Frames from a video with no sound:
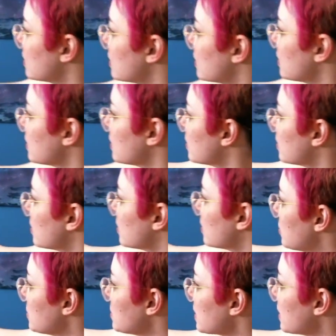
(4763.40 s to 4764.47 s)
Maybe it's just the
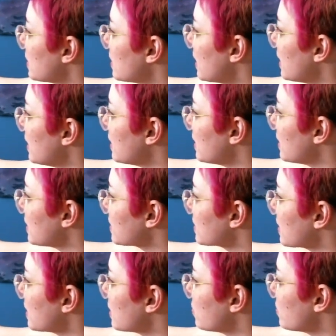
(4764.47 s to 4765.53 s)
light in here is kind of
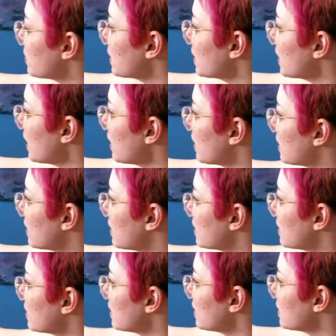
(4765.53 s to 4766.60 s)
funky.
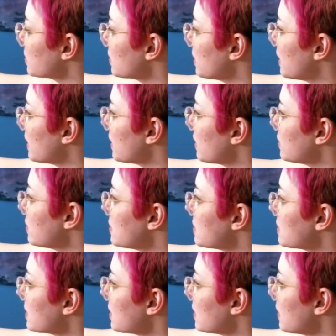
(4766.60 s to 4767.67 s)
Because right now it's just the